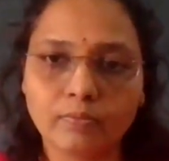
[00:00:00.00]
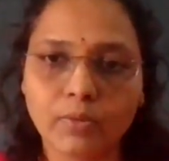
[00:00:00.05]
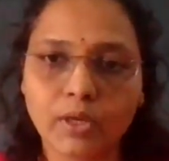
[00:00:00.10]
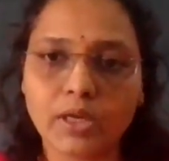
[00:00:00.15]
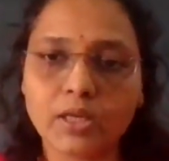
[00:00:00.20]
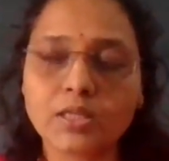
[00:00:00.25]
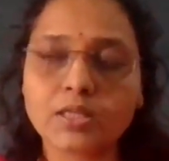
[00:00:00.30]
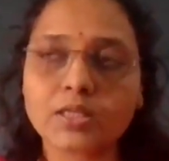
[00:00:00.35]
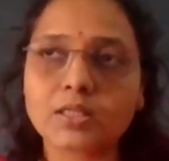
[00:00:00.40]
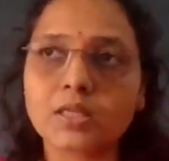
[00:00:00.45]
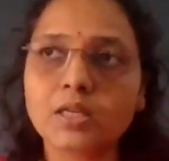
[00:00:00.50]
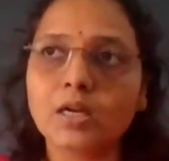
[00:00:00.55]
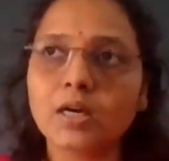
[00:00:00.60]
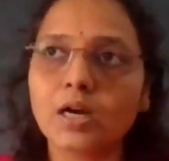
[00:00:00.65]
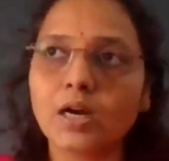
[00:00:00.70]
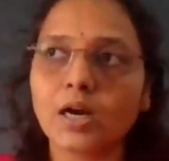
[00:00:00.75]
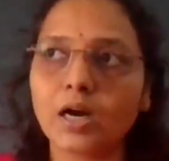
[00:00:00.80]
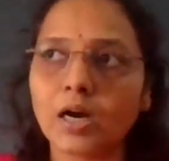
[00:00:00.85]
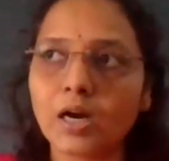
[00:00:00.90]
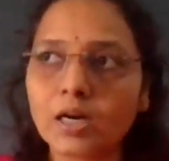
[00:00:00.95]
Means
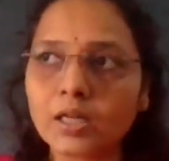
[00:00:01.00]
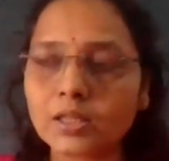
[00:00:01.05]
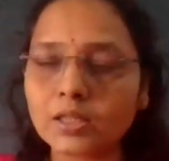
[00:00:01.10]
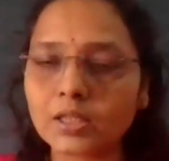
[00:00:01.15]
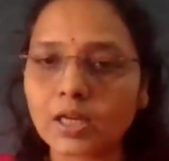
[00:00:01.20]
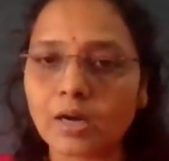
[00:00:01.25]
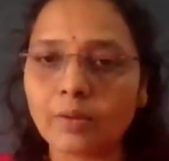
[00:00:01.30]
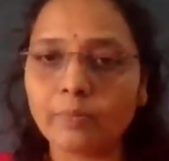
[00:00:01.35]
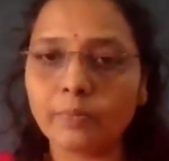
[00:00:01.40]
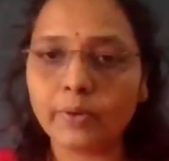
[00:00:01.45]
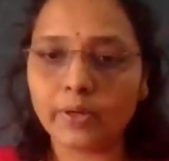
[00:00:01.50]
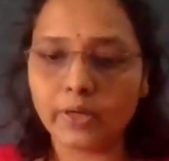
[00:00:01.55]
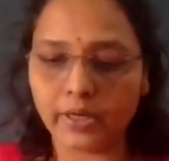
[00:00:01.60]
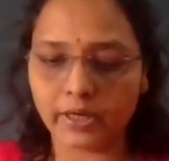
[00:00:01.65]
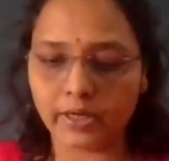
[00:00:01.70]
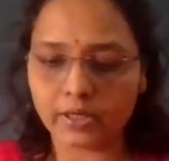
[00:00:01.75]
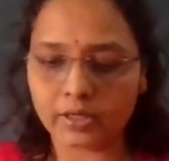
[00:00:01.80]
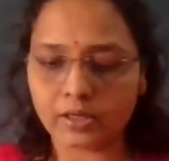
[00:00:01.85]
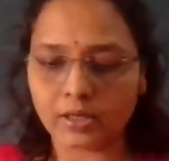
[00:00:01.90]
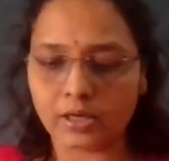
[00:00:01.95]
earth
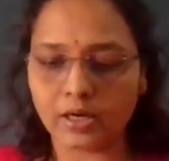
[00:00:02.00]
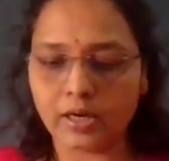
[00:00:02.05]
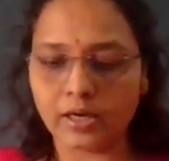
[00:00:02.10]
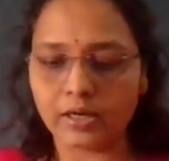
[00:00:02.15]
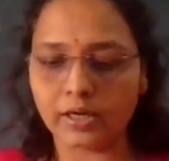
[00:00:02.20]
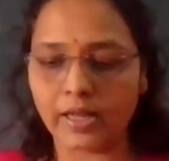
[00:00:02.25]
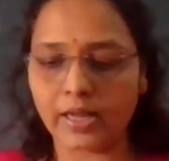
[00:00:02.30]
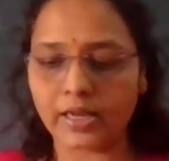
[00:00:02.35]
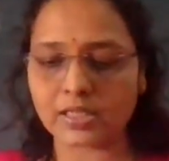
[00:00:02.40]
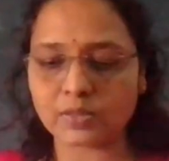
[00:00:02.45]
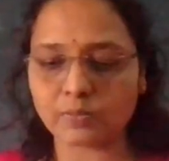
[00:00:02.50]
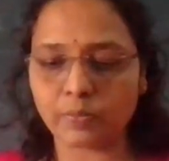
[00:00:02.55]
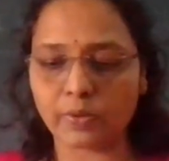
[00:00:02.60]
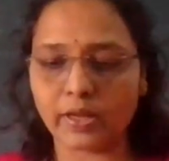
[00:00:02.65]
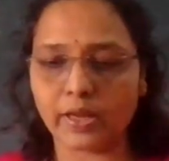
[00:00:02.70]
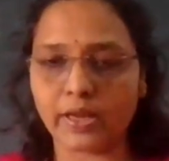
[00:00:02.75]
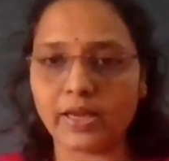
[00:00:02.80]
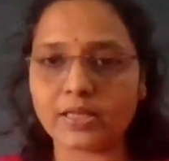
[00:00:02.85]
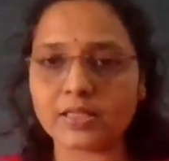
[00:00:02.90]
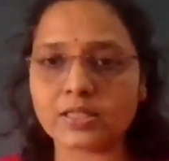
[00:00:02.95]
takes
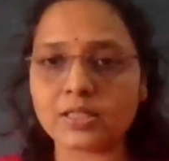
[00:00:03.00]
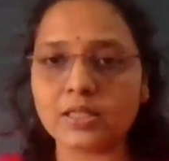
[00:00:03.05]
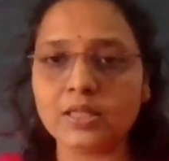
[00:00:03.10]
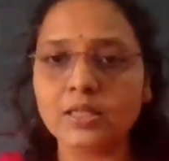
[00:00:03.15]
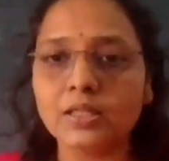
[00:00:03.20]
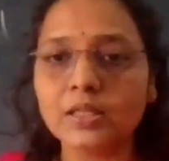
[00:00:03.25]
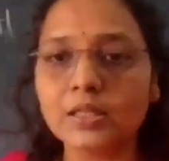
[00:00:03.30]
place